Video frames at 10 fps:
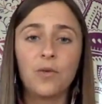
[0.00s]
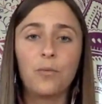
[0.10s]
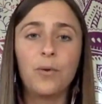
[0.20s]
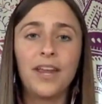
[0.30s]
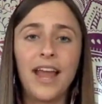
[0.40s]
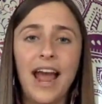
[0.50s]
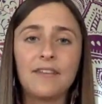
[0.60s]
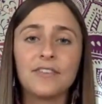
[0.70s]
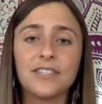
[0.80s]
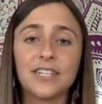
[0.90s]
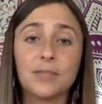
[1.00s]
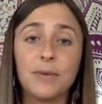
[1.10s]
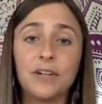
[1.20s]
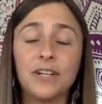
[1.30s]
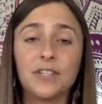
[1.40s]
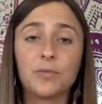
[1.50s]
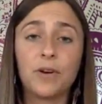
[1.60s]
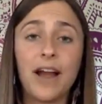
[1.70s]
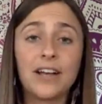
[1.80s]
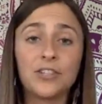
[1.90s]
we have this experience where
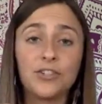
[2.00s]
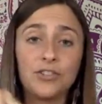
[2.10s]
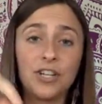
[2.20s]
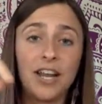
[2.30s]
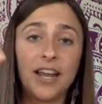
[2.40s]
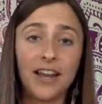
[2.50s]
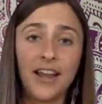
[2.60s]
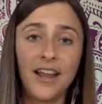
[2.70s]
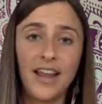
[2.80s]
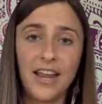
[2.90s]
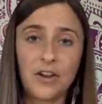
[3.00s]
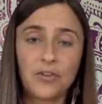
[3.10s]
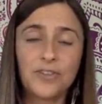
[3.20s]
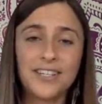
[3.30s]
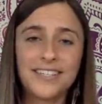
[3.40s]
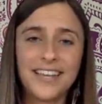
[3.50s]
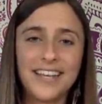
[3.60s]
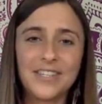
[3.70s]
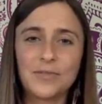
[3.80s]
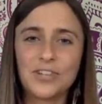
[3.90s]
estrogen
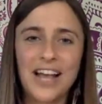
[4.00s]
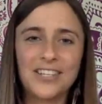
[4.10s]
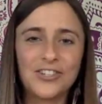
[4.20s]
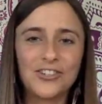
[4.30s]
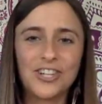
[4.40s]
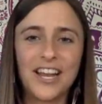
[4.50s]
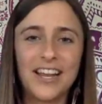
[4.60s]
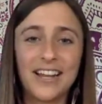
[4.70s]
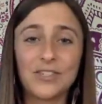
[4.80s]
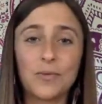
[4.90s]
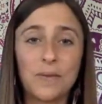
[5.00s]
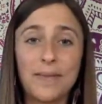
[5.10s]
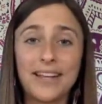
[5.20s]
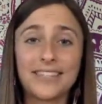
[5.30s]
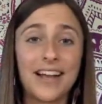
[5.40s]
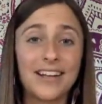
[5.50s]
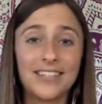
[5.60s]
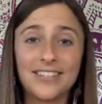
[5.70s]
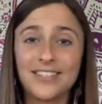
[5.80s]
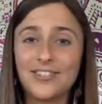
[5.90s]
increases, which estrogen is what makes
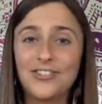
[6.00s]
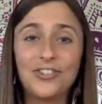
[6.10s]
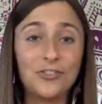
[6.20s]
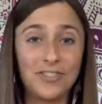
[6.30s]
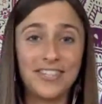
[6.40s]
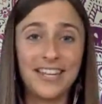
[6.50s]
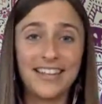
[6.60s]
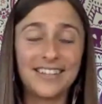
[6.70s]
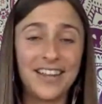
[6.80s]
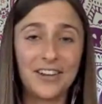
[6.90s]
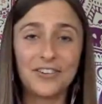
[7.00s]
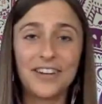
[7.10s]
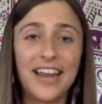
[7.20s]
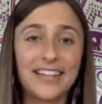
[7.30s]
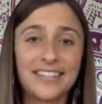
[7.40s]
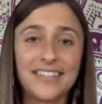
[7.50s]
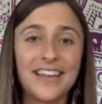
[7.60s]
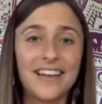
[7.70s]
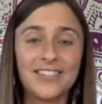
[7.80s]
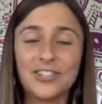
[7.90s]
us juicy. It creates
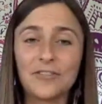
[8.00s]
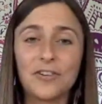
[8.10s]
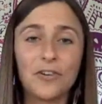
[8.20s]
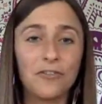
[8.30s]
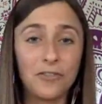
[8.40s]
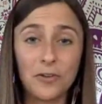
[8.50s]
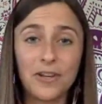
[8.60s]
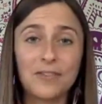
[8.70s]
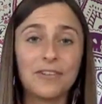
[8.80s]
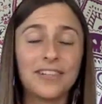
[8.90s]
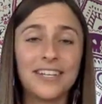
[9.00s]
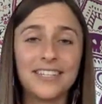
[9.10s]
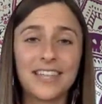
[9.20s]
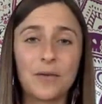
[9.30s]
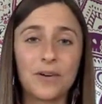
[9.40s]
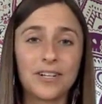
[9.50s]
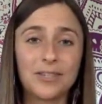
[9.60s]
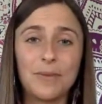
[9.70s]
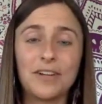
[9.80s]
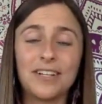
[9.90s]
the cervical fluid release that we're
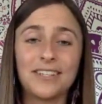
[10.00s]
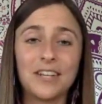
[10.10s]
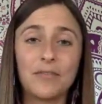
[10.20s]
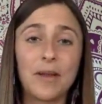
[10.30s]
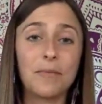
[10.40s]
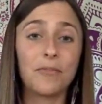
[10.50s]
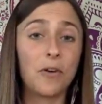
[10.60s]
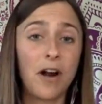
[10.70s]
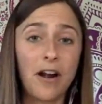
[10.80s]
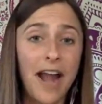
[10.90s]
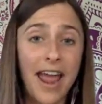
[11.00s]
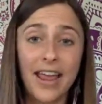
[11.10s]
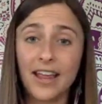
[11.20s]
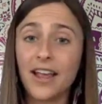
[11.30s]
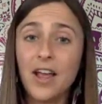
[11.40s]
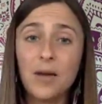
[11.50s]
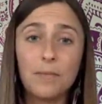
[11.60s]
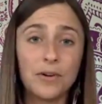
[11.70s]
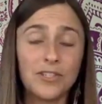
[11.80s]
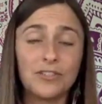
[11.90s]
experiencing right before our egg
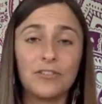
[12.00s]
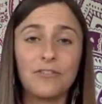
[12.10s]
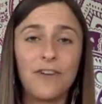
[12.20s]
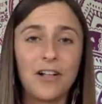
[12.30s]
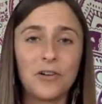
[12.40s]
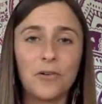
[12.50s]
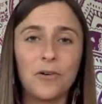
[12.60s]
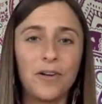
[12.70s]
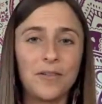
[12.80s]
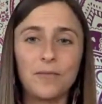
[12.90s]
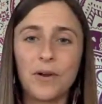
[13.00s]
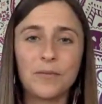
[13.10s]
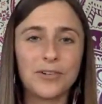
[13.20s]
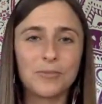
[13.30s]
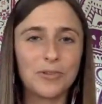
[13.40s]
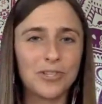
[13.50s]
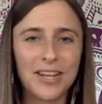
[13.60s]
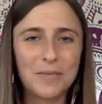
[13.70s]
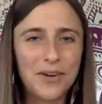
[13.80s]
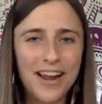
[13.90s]
bursts through the follicle and when we're supposed to
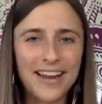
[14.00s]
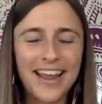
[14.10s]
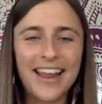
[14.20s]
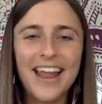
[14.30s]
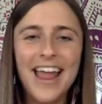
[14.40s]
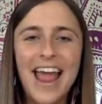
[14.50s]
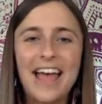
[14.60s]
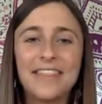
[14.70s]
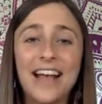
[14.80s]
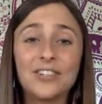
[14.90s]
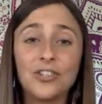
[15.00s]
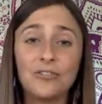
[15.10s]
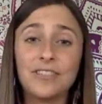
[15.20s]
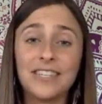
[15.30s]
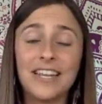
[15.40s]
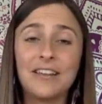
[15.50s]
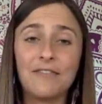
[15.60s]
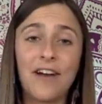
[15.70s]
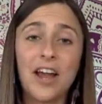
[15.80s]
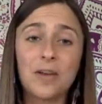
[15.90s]
get pregnant. And that juicy
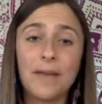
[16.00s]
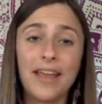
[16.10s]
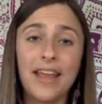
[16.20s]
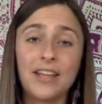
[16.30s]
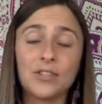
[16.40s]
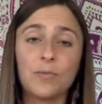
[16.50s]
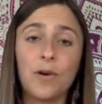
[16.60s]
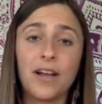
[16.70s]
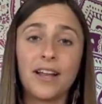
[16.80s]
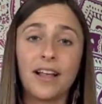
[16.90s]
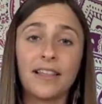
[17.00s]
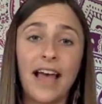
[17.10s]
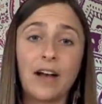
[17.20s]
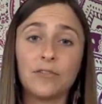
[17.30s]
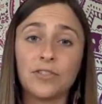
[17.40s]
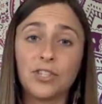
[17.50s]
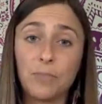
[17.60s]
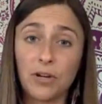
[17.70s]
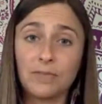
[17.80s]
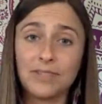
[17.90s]
environment is what allows
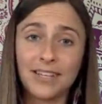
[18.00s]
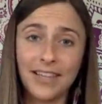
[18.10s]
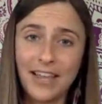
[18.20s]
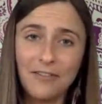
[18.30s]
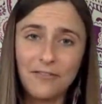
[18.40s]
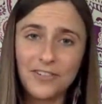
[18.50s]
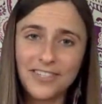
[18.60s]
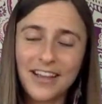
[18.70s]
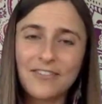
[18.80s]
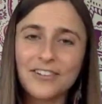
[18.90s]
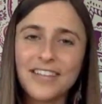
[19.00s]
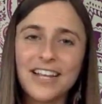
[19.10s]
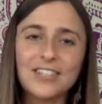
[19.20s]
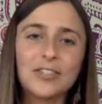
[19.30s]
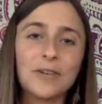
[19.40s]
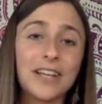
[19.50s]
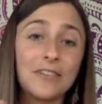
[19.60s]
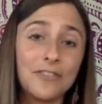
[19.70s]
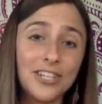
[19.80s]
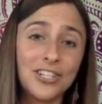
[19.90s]
sperm to live for several days so it can
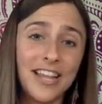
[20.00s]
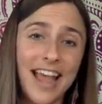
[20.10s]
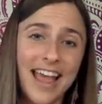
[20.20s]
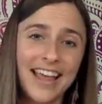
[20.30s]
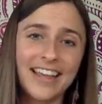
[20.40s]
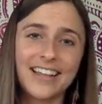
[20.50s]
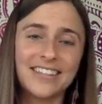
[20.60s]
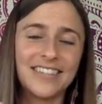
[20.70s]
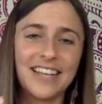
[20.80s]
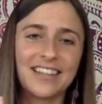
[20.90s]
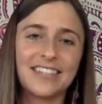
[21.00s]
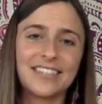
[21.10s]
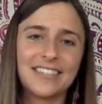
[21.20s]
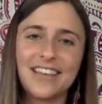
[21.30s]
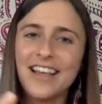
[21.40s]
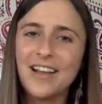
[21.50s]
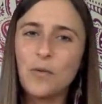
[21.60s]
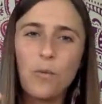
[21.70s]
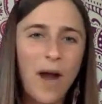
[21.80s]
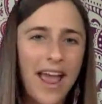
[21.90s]
reach the egg. It's like this
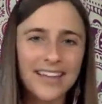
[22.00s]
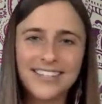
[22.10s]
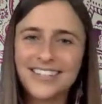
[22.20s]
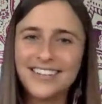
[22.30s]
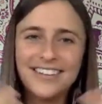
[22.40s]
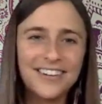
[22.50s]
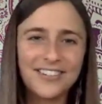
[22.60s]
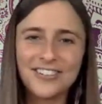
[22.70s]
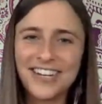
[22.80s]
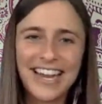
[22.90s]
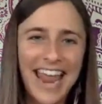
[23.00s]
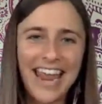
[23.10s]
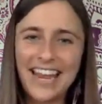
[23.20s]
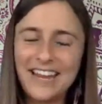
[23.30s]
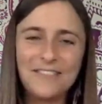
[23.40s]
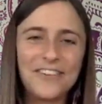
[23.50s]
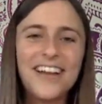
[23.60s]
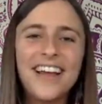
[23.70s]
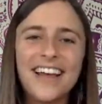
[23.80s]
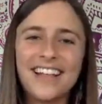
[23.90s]
wet, nurturing cave
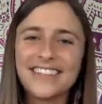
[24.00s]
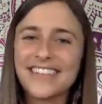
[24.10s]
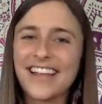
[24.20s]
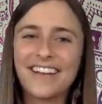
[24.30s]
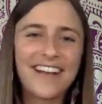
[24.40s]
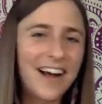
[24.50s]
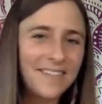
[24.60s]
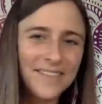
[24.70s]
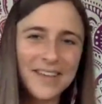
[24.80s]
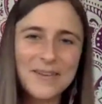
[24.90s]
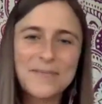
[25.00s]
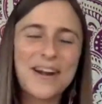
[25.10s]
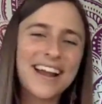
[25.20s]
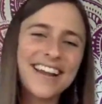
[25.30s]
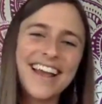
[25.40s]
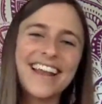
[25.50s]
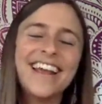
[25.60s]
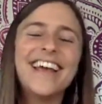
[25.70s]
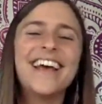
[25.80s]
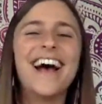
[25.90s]
that's like, come get me pregnant.
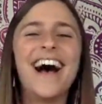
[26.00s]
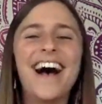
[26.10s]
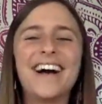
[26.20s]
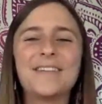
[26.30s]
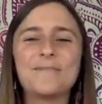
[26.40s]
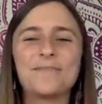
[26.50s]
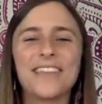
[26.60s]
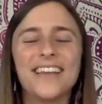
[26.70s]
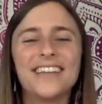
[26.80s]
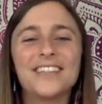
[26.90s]
So